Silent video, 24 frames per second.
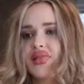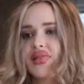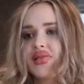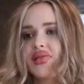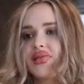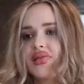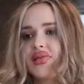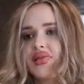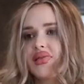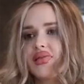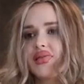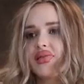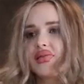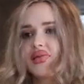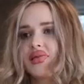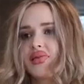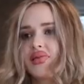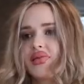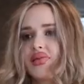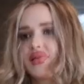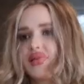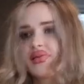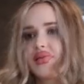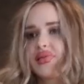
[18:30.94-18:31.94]
How many
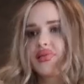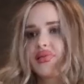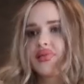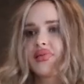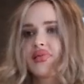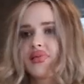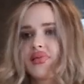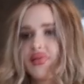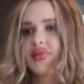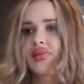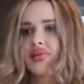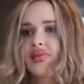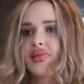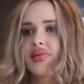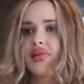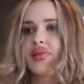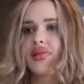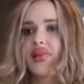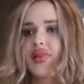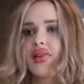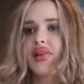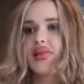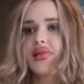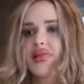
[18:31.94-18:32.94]
bras did you wear?
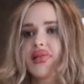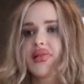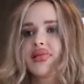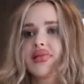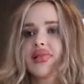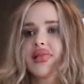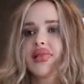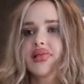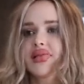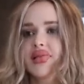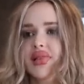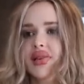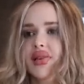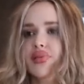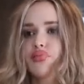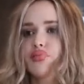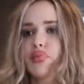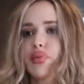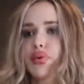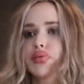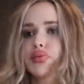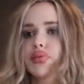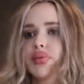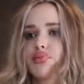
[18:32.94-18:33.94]
This is like a
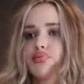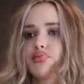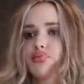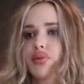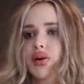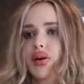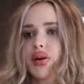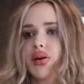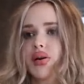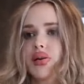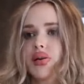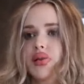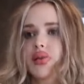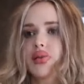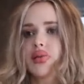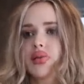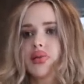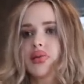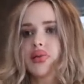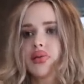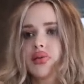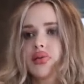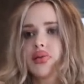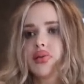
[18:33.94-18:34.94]
built-in bra.
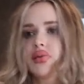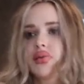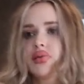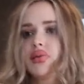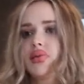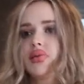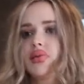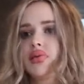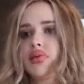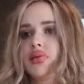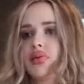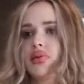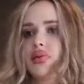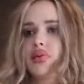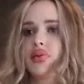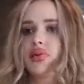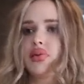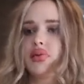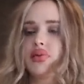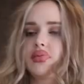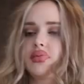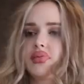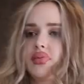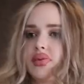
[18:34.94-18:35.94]

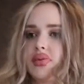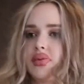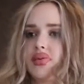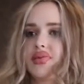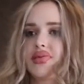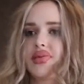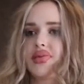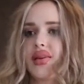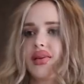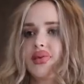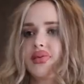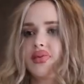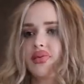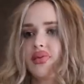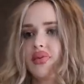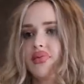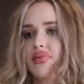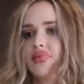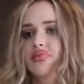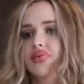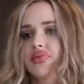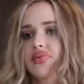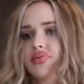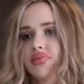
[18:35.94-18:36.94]
This tank
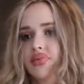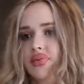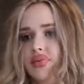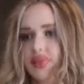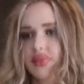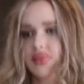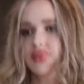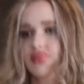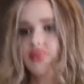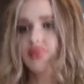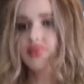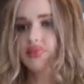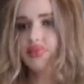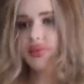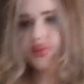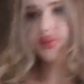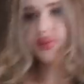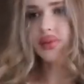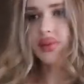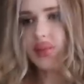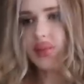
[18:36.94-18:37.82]
top, so it gives me a weird